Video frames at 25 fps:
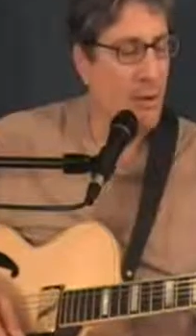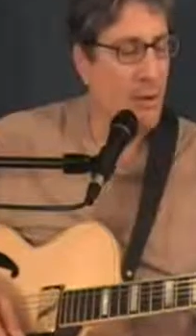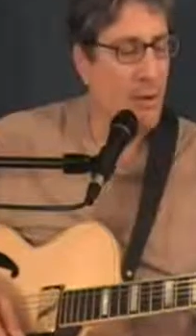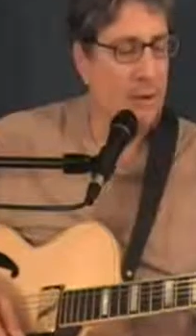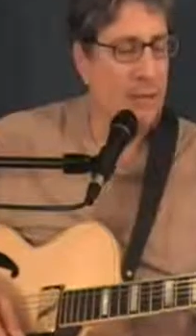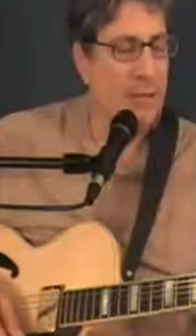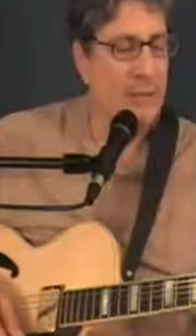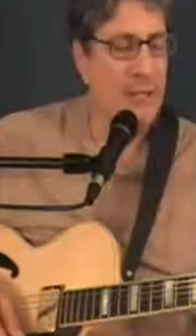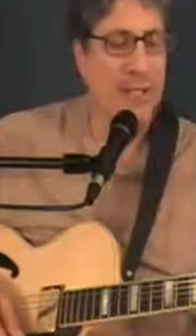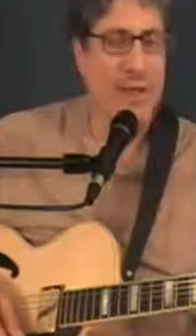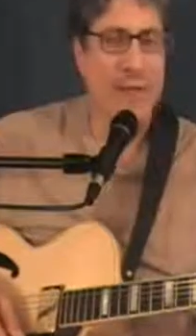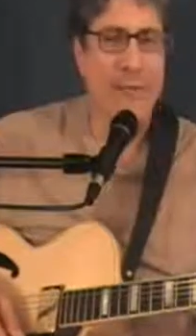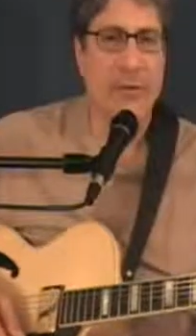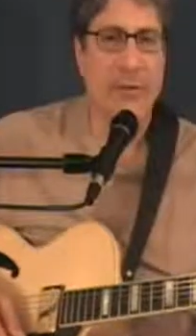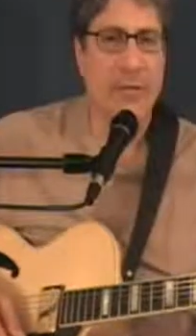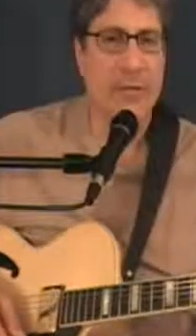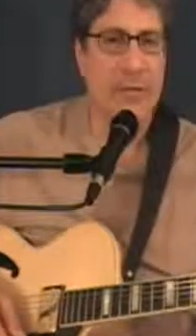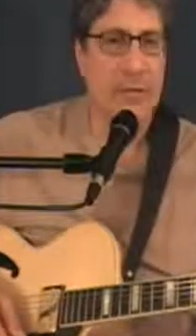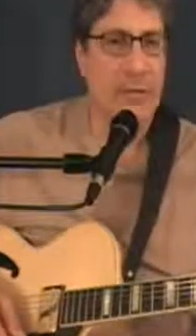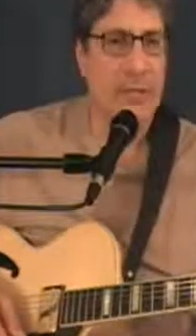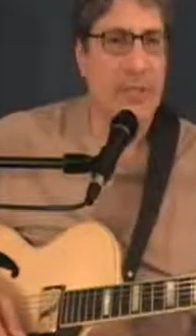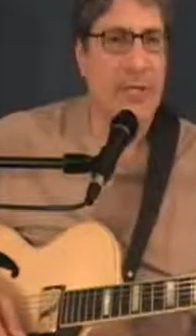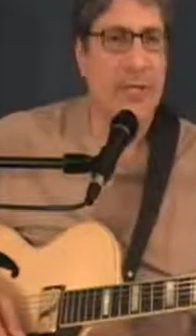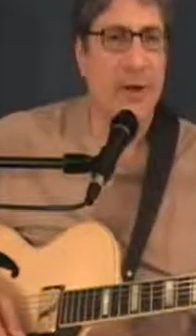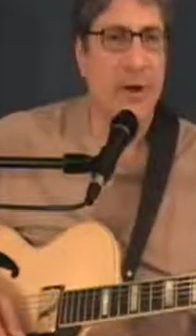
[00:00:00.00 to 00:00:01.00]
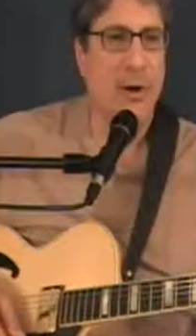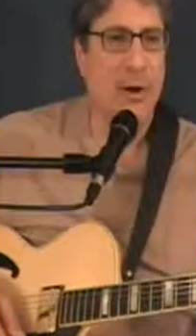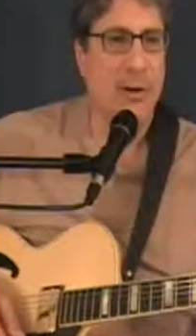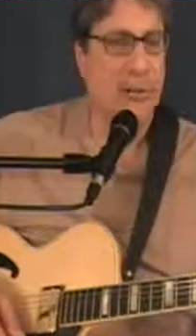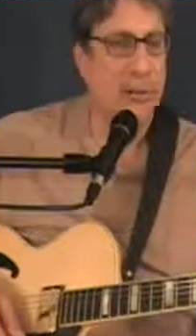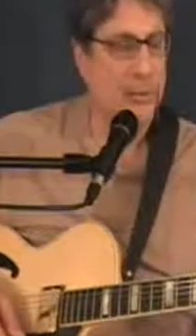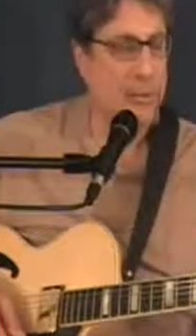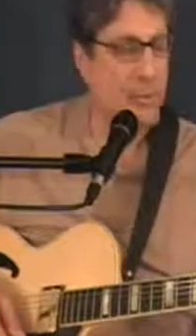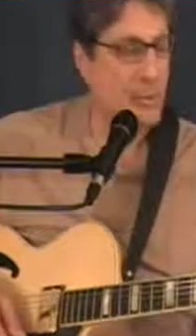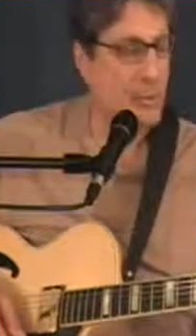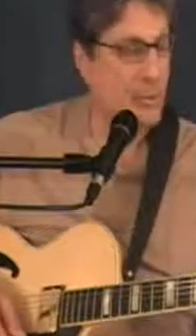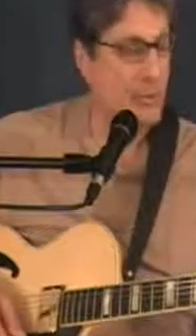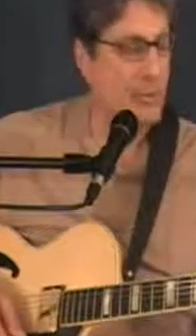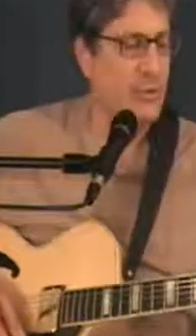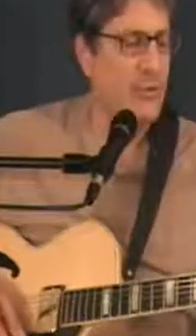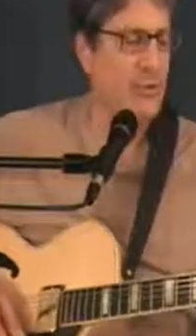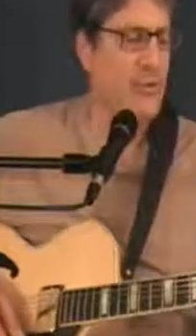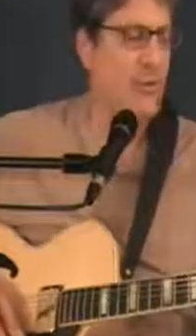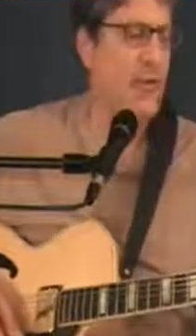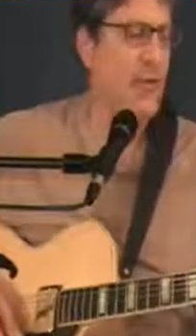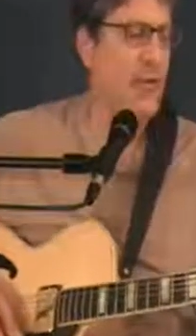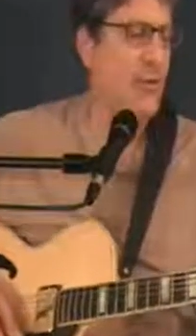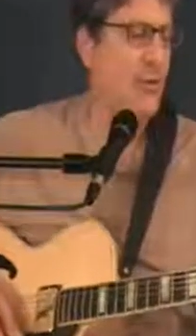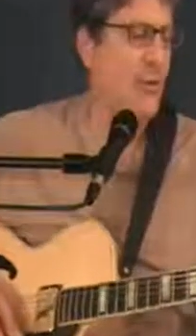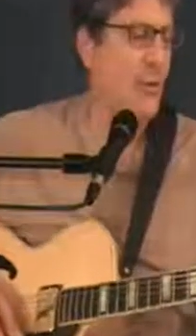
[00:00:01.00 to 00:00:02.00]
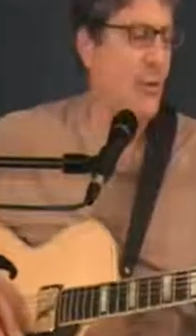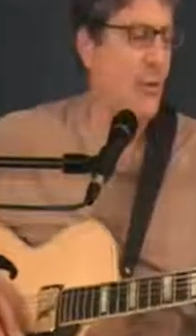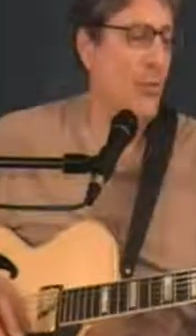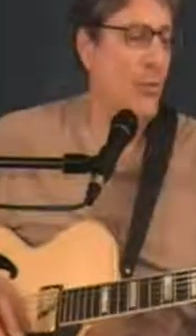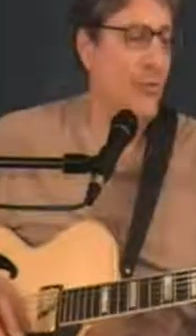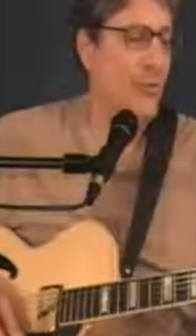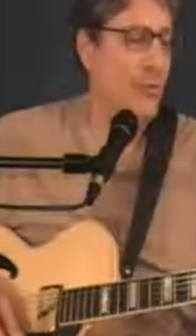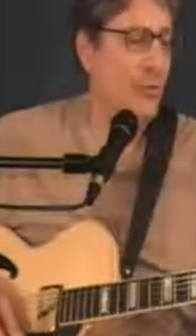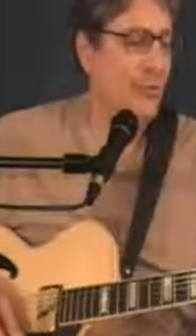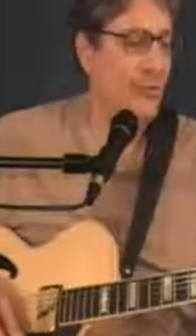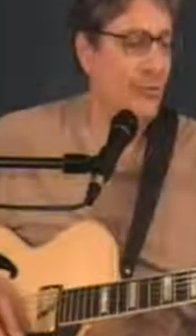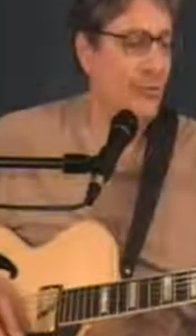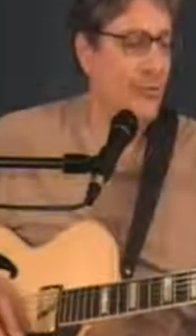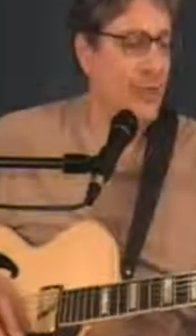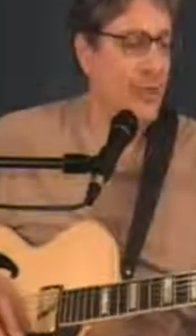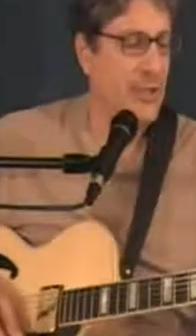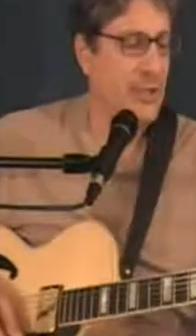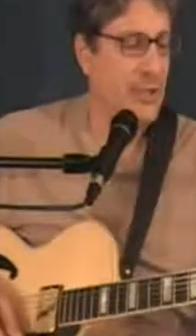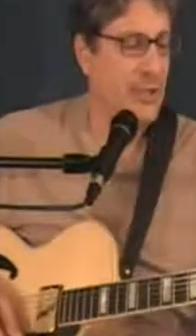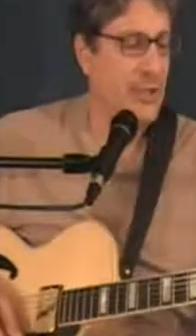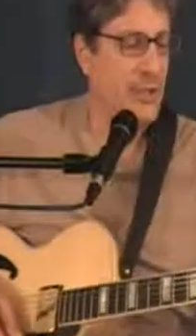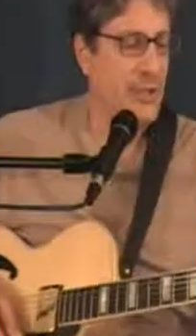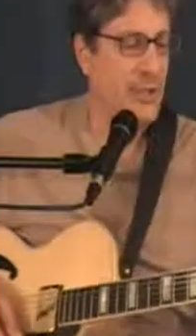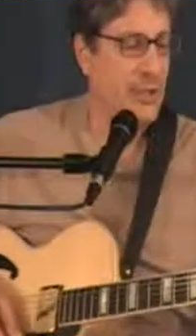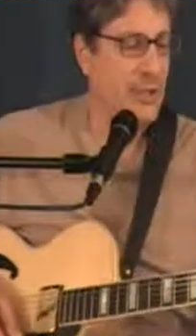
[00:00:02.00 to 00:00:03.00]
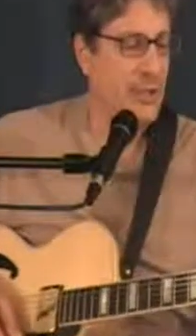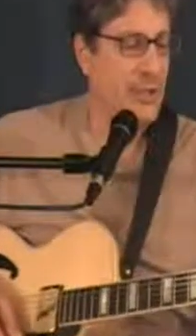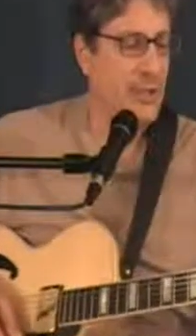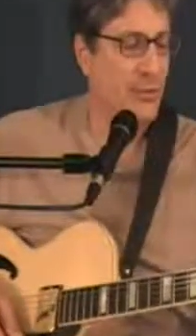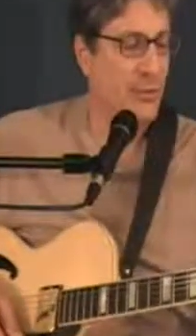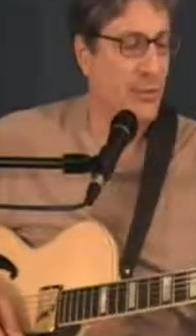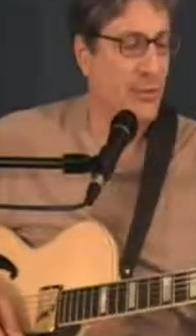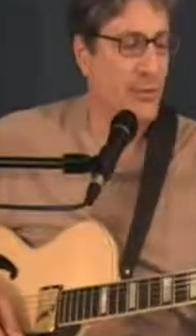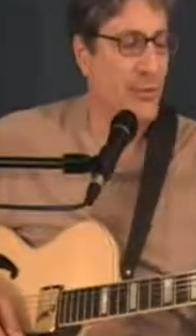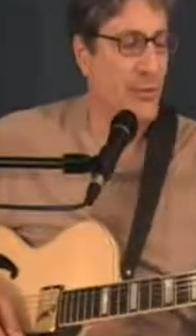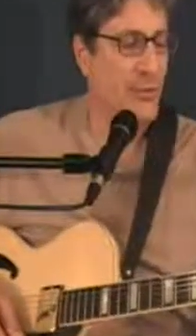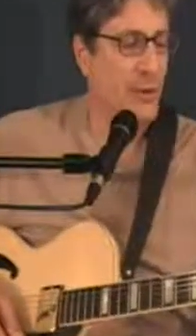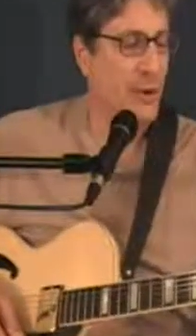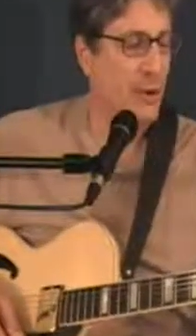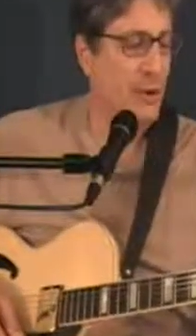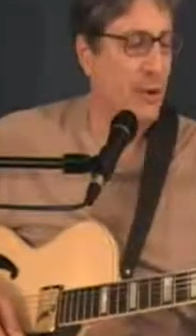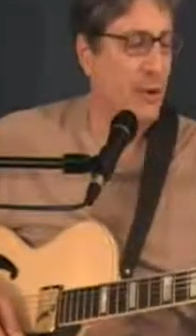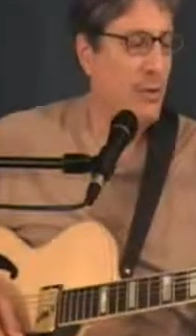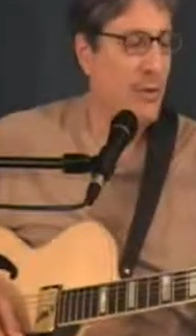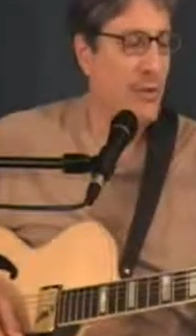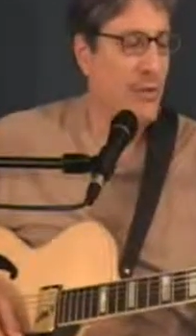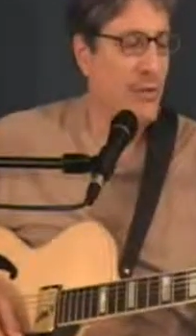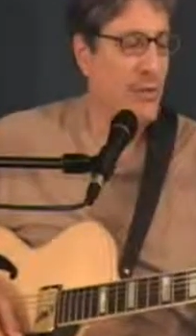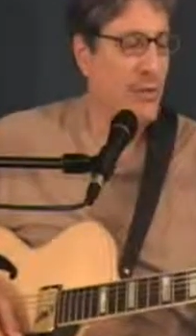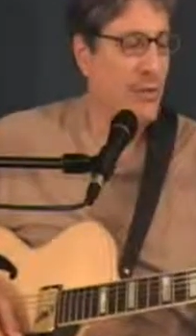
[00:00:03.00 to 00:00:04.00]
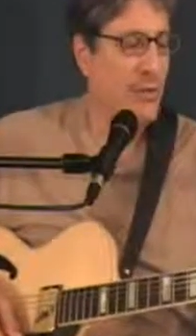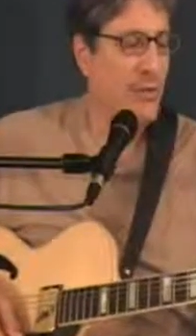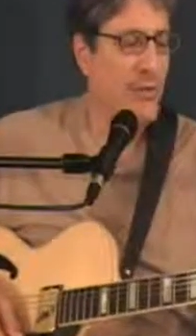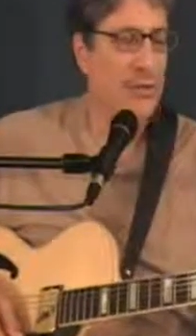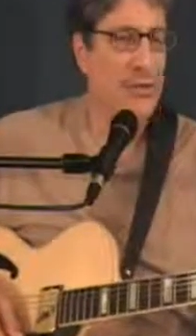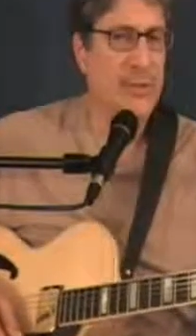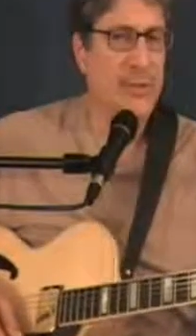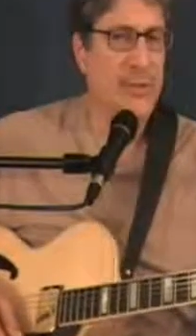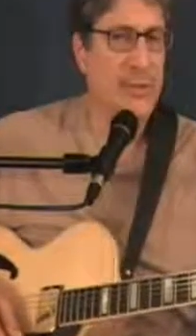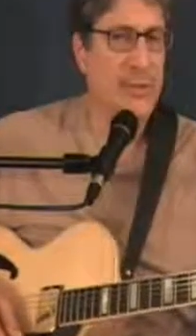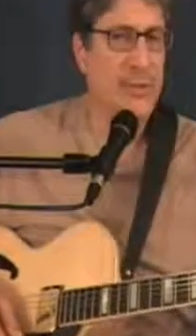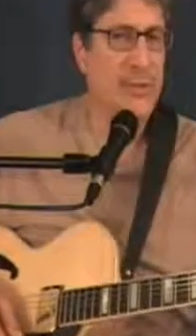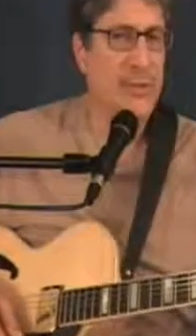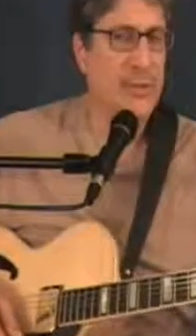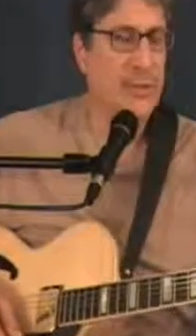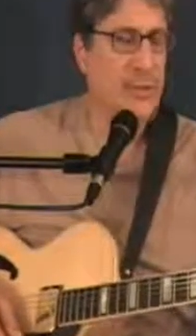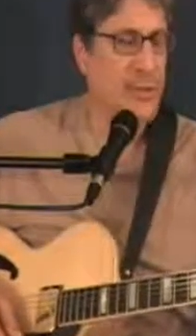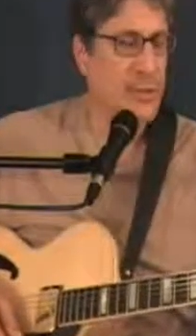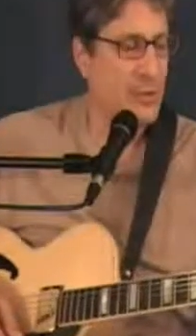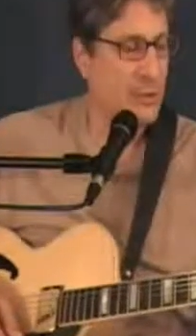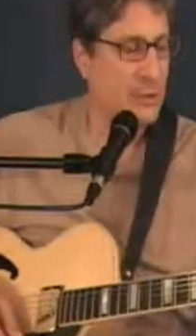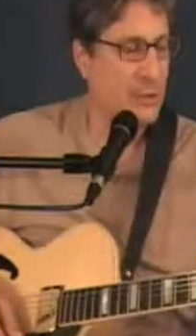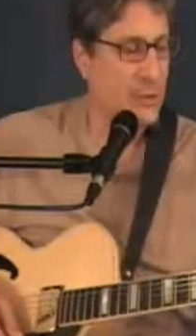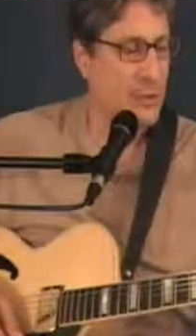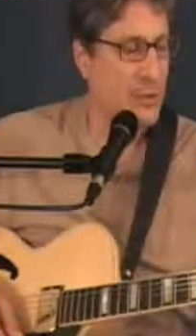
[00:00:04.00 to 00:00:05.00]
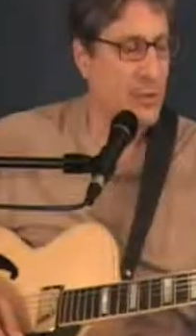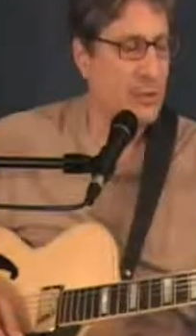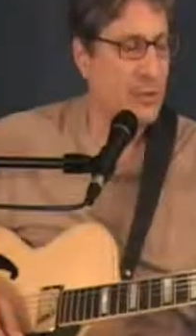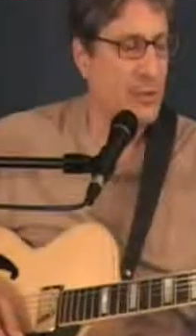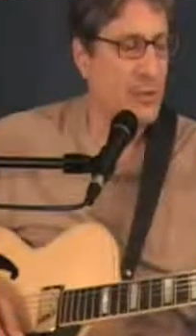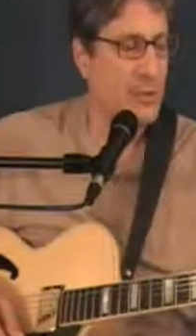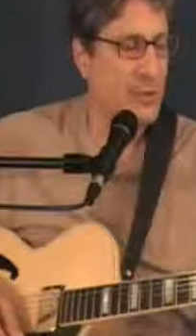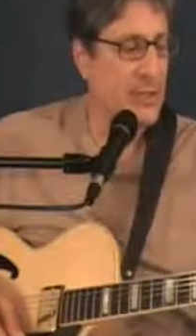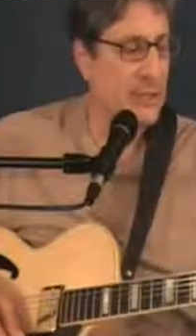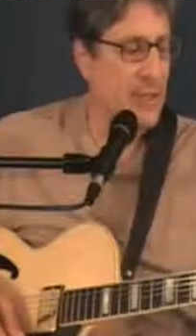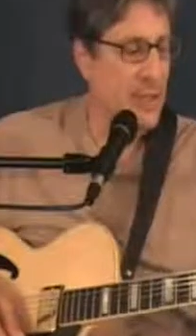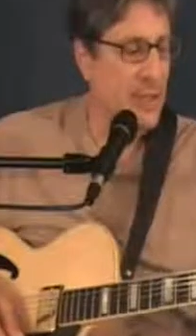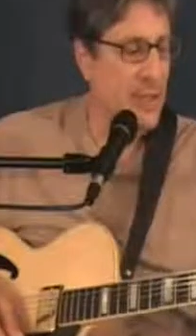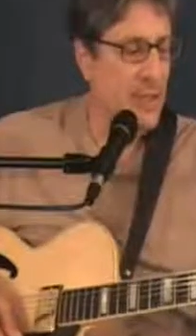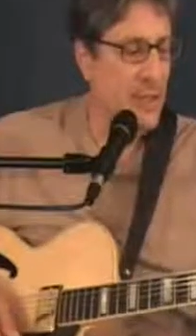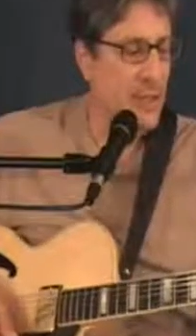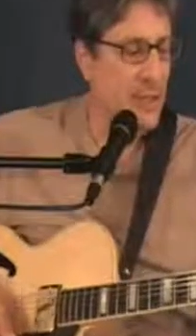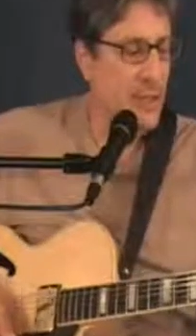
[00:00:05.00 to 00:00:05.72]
oh, it's never going to be comfortable, and you got to hold your fingers out so far on your fingertips, and it hurts, and it